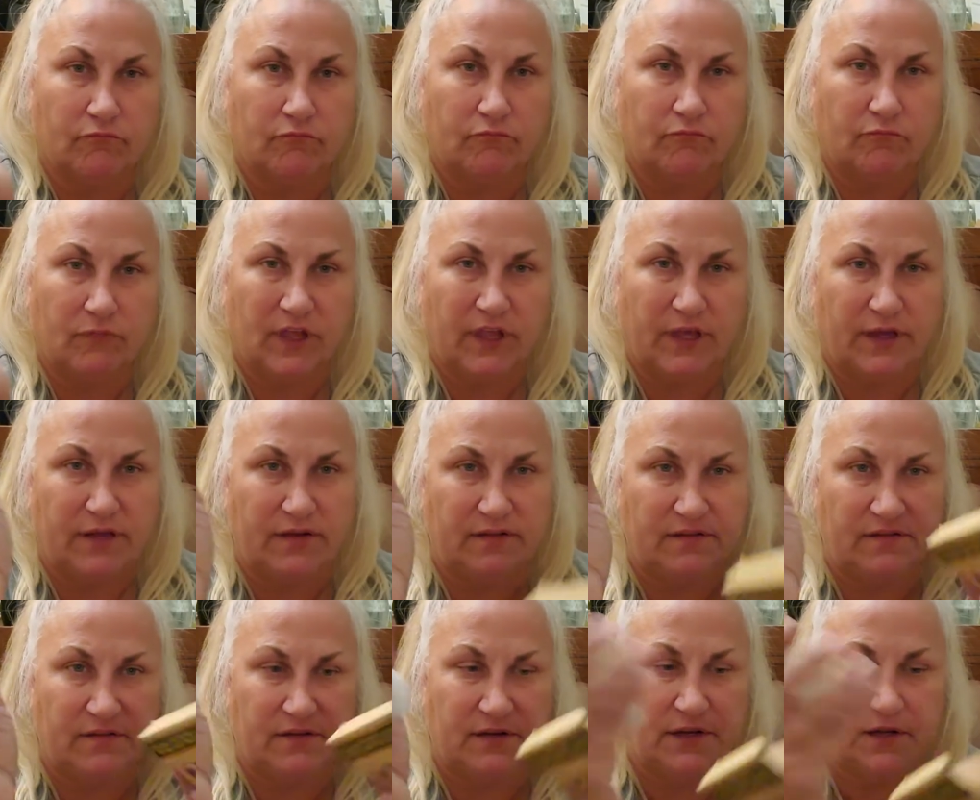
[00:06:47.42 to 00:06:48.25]
The head
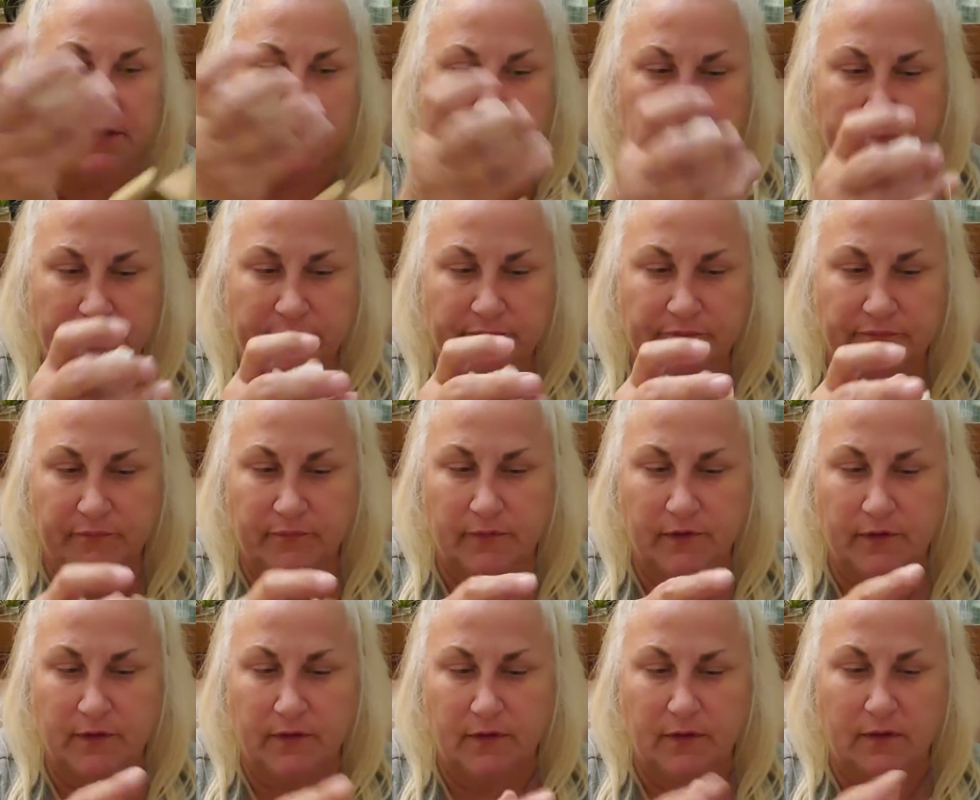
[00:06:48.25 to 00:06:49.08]
is in here.
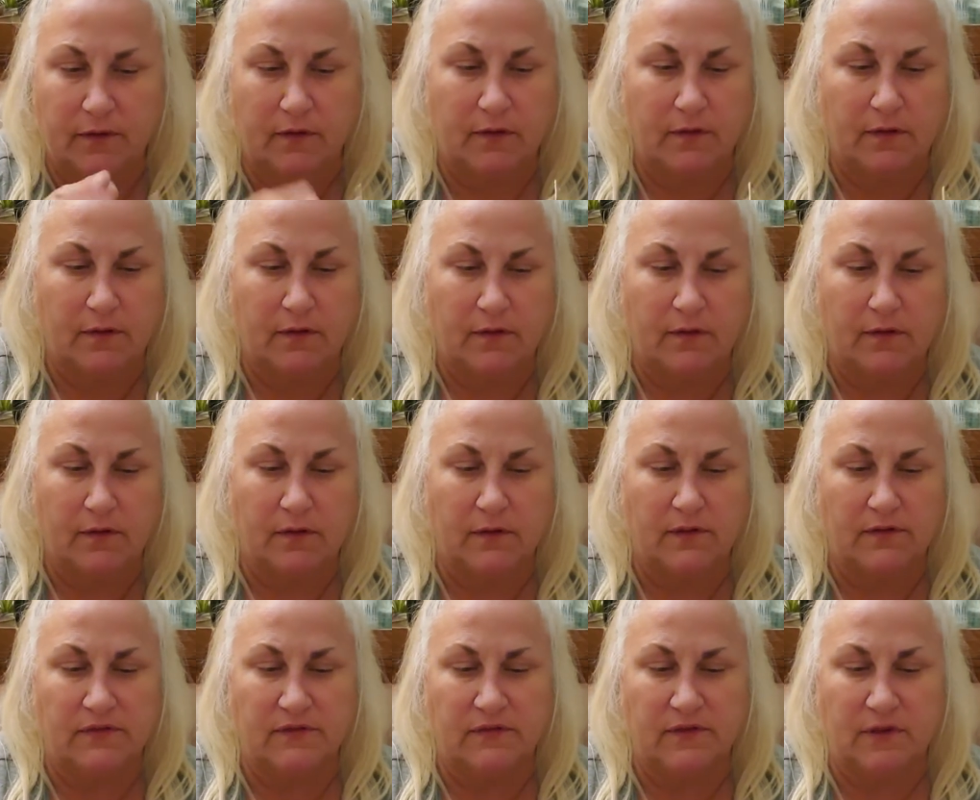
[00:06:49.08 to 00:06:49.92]

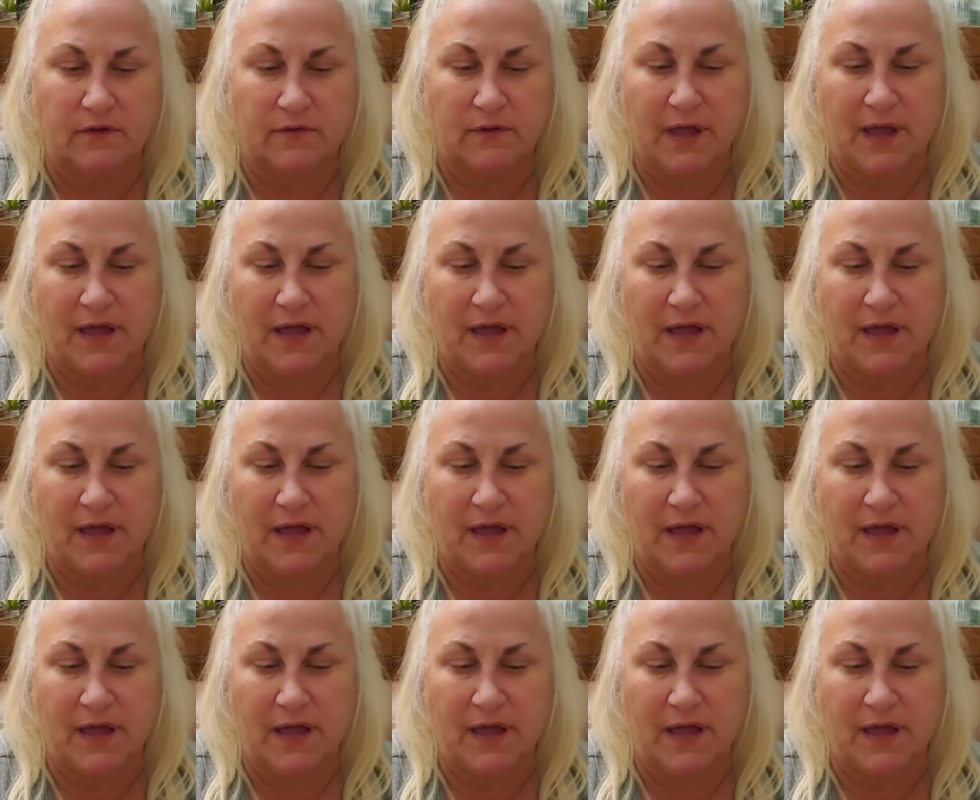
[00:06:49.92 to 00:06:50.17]
So